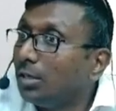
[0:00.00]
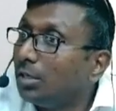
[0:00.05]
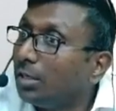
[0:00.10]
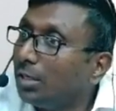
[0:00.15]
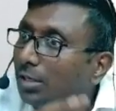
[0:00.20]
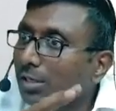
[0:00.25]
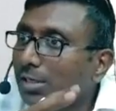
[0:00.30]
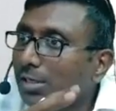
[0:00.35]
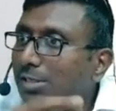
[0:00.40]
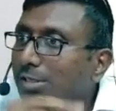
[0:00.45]

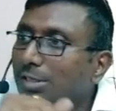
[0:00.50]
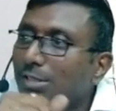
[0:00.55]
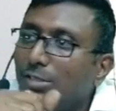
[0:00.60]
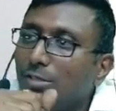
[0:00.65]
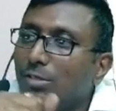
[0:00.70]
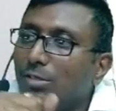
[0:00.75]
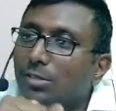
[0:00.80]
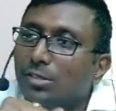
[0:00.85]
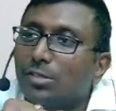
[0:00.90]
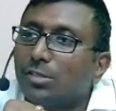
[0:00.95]
Industry
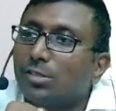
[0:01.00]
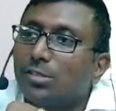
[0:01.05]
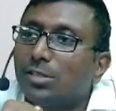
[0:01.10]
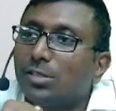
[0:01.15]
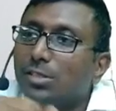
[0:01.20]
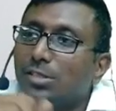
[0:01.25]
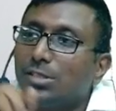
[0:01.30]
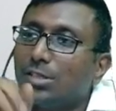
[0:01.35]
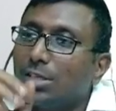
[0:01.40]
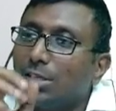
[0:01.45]
to
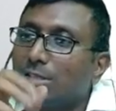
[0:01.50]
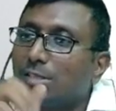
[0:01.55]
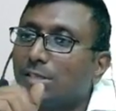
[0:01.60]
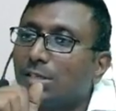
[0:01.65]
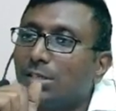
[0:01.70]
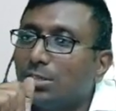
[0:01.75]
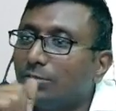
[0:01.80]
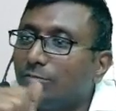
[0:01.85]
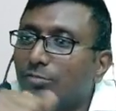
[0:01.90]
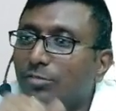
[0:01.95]
industry sales
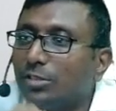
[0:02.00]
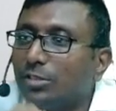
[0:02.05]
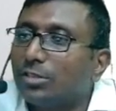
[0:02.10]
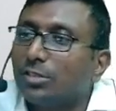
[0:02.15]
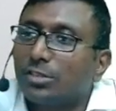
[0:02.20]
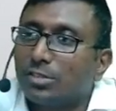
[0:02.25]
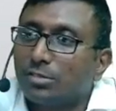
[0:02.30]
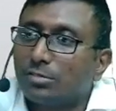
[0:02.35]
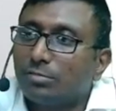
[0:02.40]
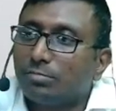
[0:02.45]
are different.
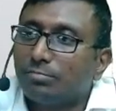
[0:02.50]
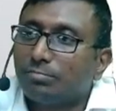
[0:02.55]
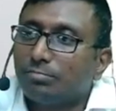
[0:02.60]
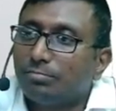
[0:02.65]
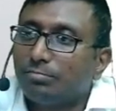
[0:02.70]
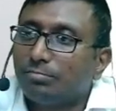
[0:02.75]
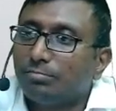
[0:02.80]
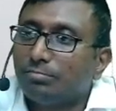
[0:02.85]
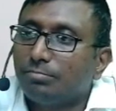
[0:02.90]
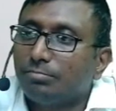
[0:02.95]

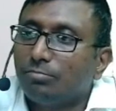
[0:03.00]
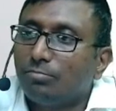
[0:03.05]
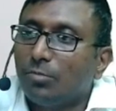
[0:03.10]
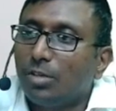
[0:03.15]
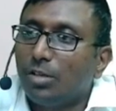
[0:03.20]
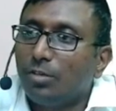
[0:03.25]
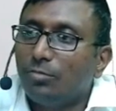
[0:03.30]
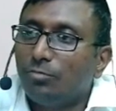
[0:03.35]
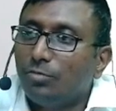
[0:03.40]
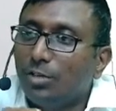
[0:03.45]

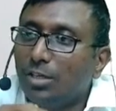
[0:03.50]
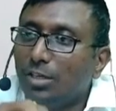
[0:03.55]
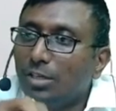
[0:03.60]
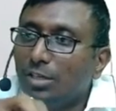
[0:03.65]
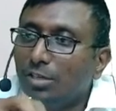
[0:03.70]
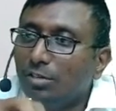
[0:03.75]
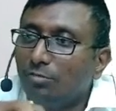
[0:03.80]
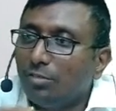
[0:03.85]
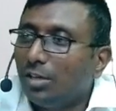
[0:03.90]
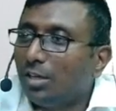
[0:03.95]

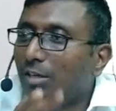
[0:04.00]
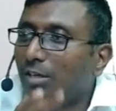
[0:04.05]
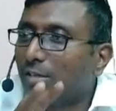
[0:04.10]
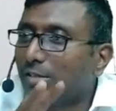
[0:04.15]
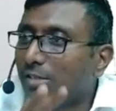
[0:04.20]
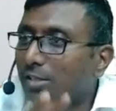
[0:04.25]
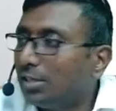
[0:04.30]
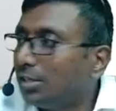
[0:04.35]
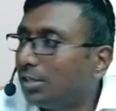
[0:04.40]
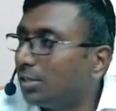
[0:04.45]
Everywhere
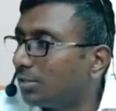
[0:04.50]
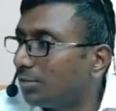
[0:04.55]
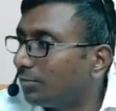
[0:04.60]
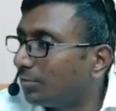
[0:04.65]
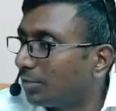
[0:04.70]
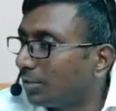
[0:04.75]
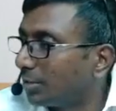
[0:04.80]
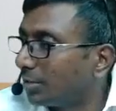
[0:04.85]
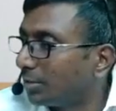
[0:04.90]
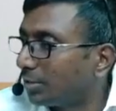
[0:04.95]
sale is
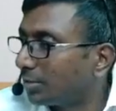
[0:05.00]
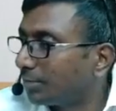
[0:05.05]
different.